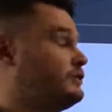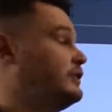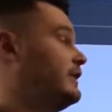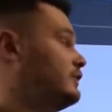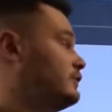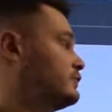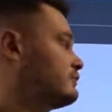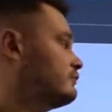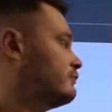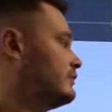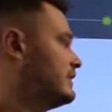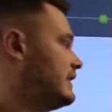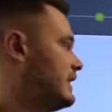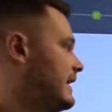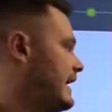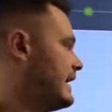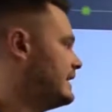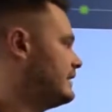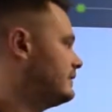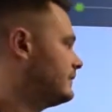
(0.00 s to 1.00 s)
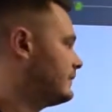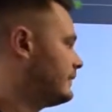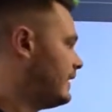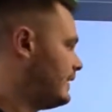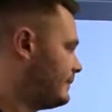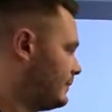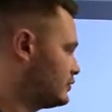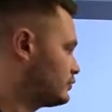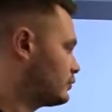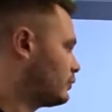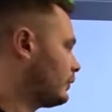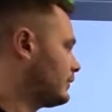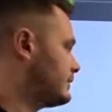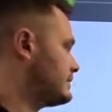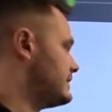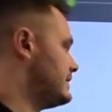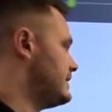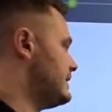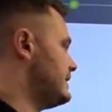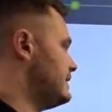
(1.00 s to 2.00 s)
it doesn't regain image
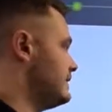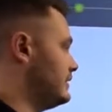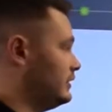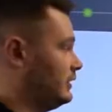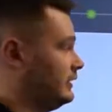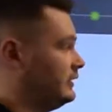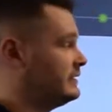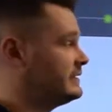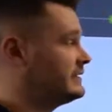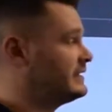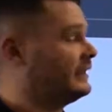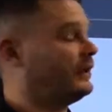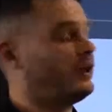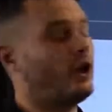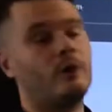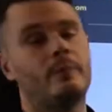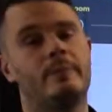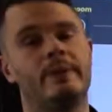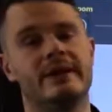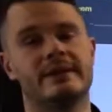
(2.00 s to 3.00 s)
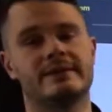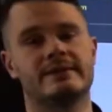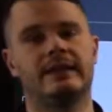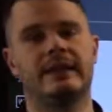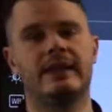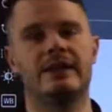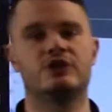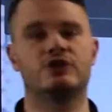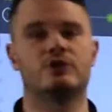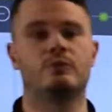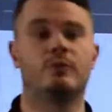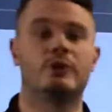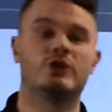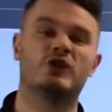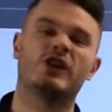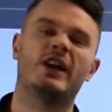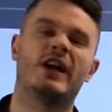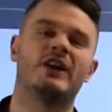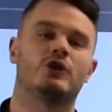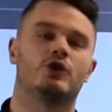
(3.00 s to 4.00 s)
quality. You'll see a lot of pixelation,
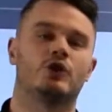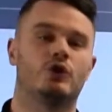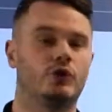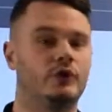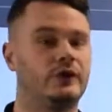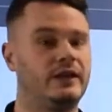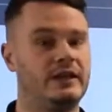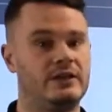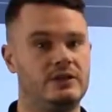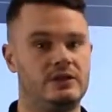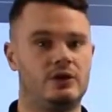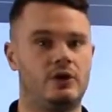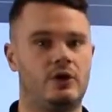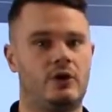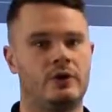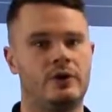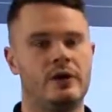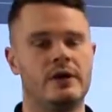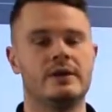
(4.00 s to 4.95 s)
which again could hinder your